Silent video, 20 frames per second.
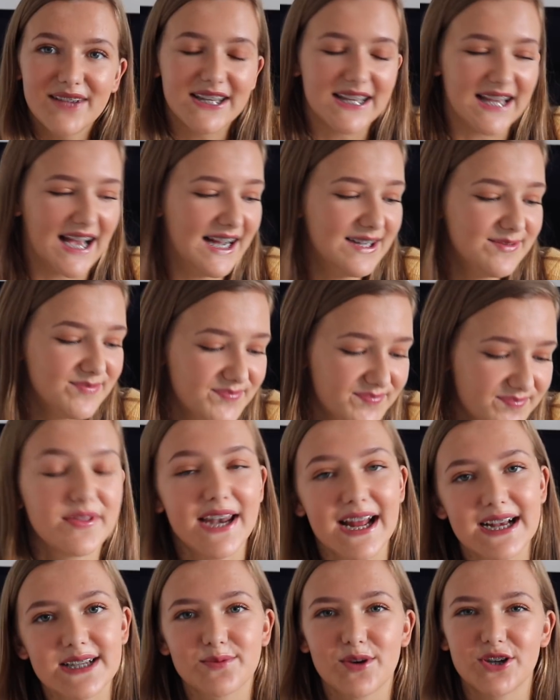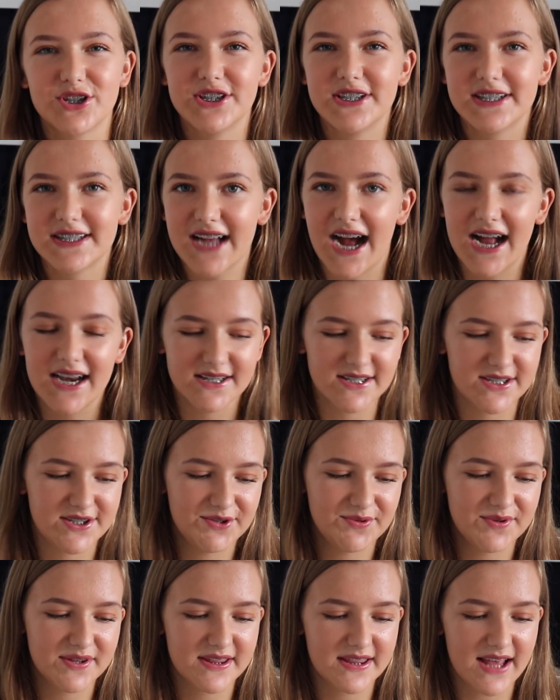yeah. The next question is kind of to
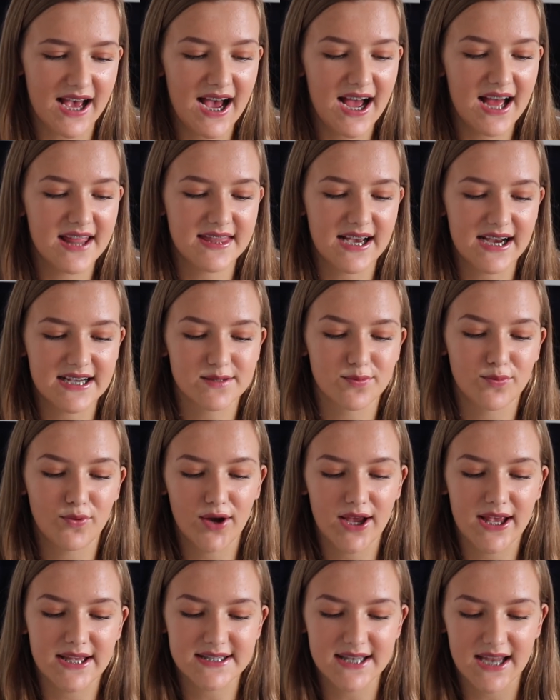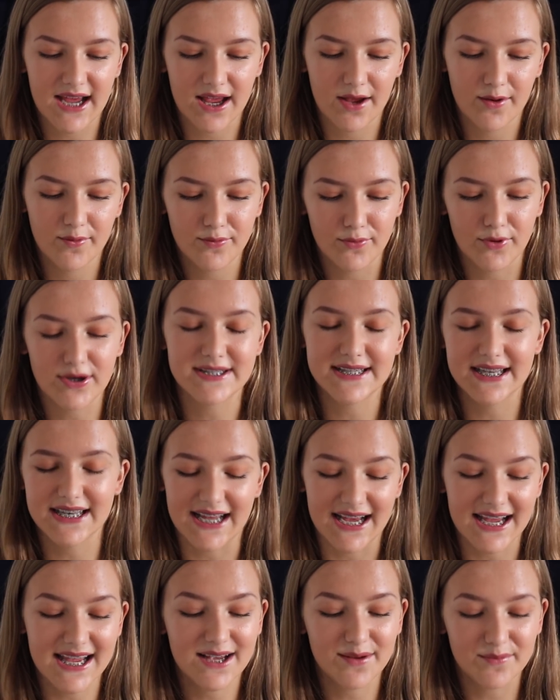do with that, and that is what is it
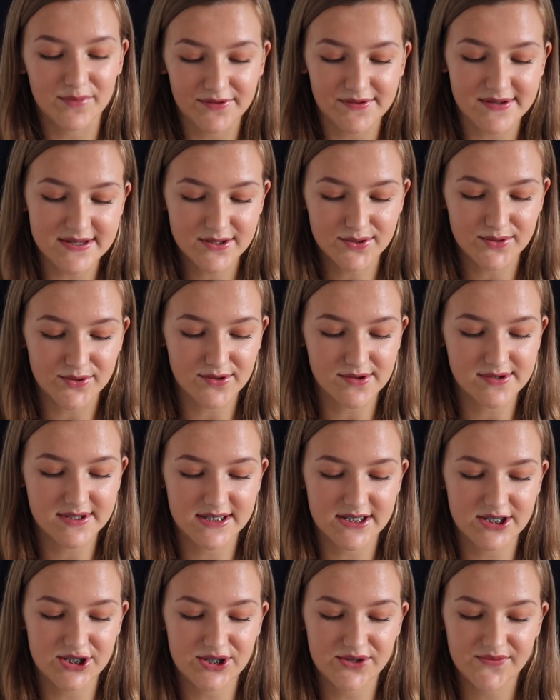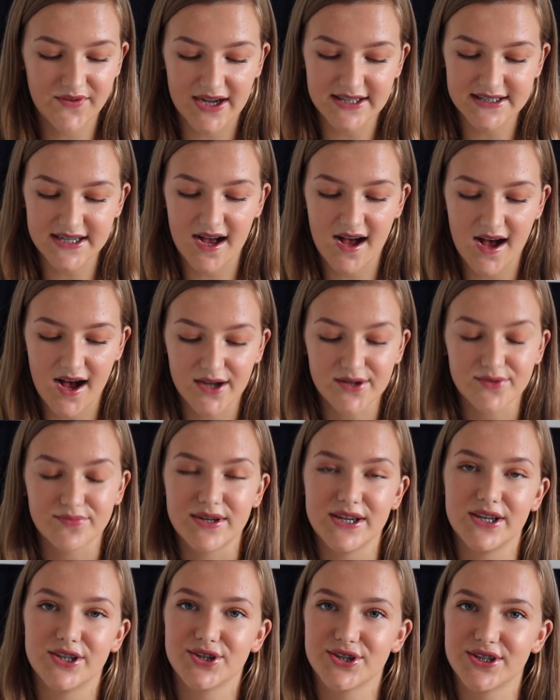like moving schools? Did you find it hard
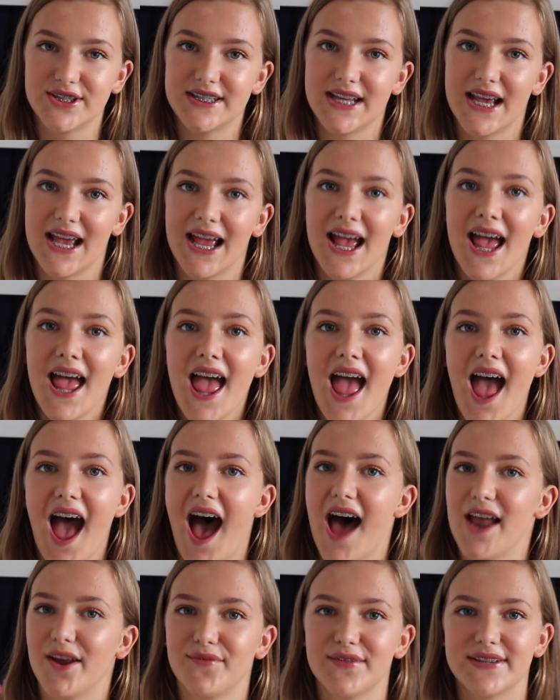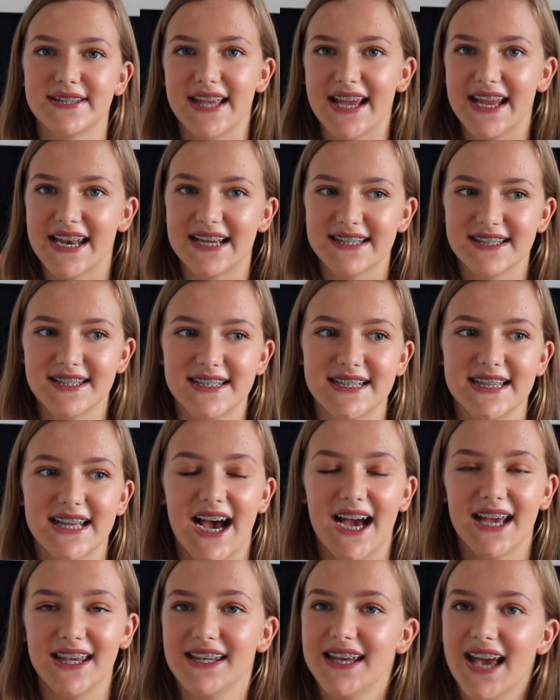readjusting? And obviously in answer to
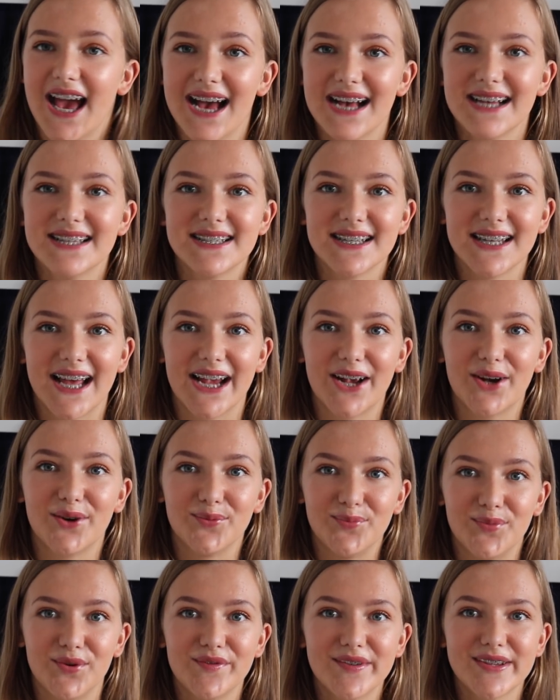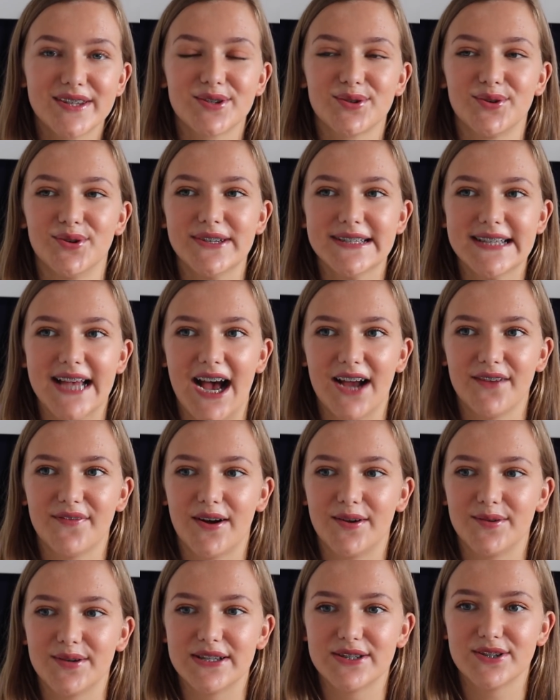that, yes, like moving schools, I found